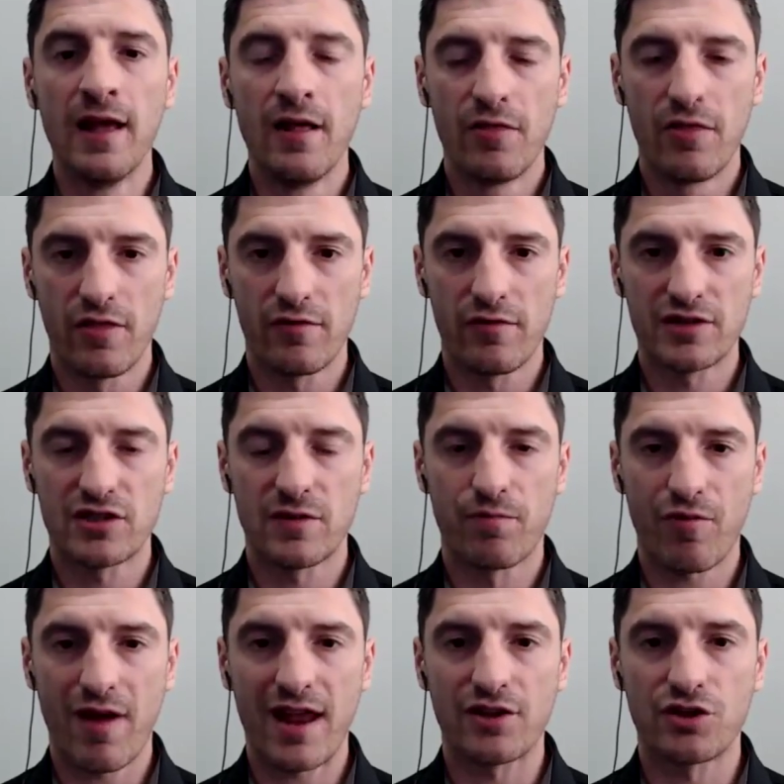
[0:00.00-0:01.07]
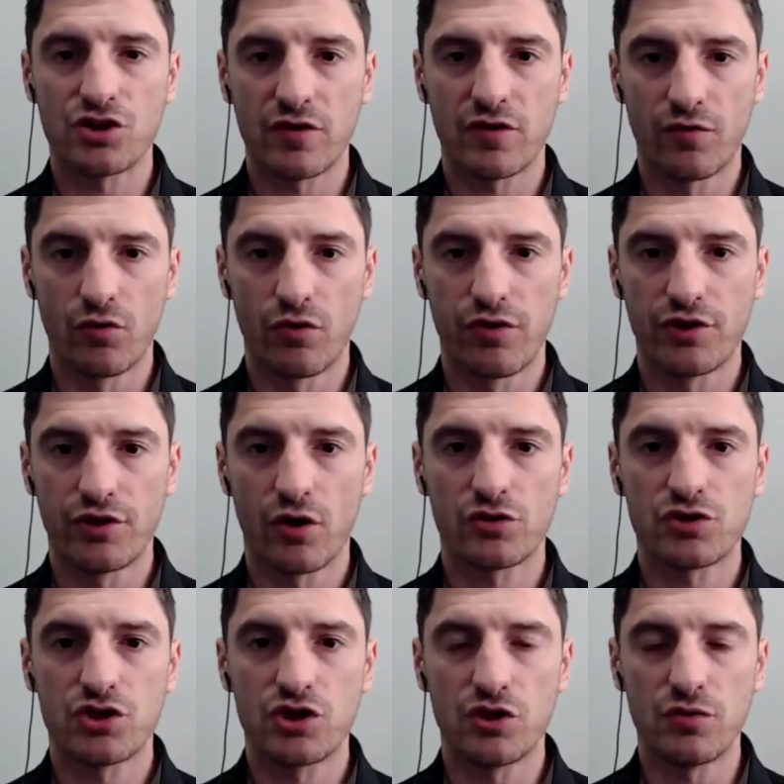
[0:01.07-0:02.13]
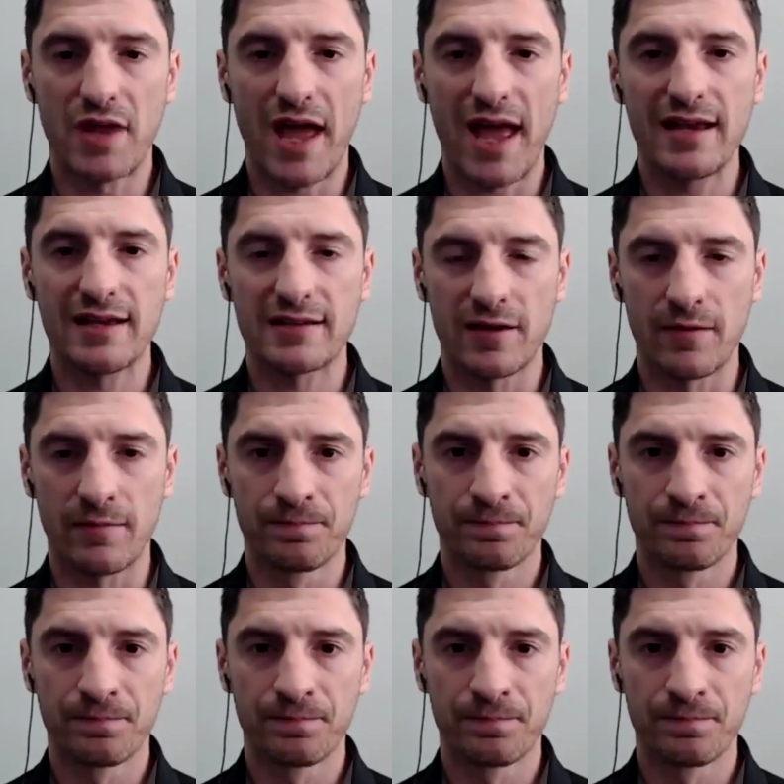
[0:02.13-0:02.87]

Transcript: that there is a branch of Orthodox Judaism